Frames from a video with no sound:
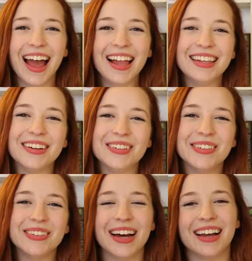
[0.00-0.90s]

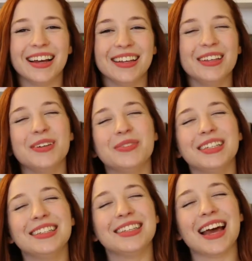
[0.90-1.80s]
Hello!
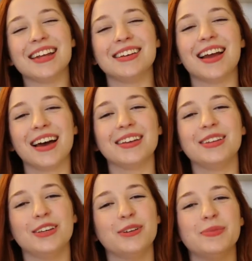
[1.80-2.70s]
Humans and
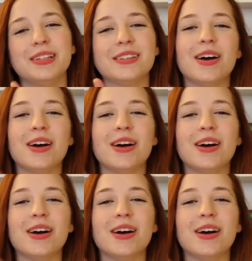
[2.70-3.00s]
non-humans